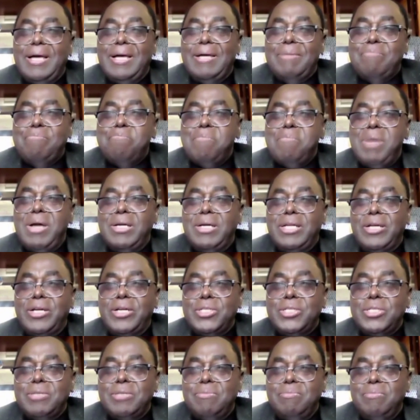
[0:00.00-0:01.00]

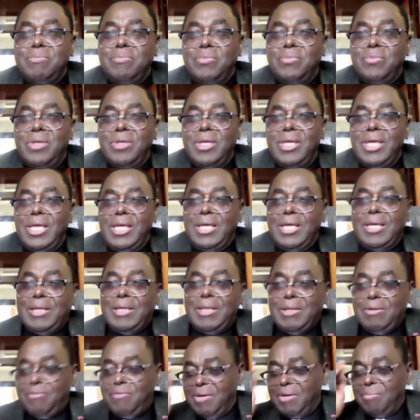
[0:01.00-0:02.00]
mannerism.
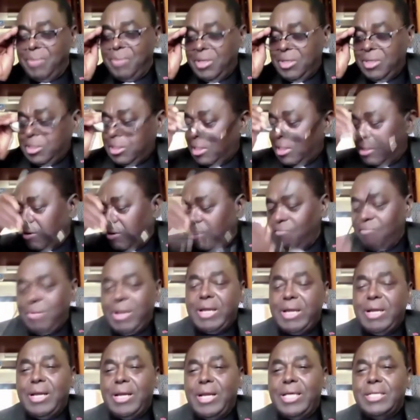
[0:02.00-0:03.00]
If I may take off
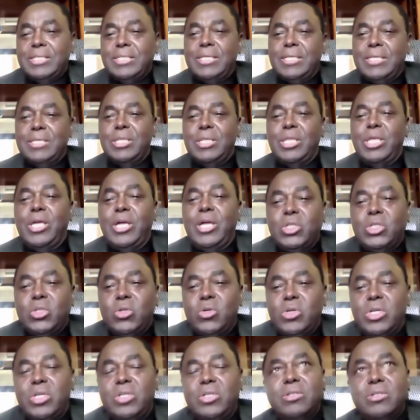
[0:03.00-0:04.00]
my glasses, they are
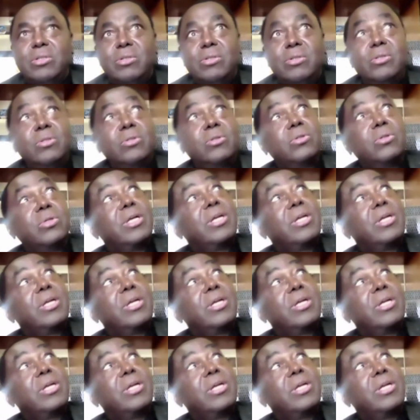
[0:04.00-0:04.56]
talking to you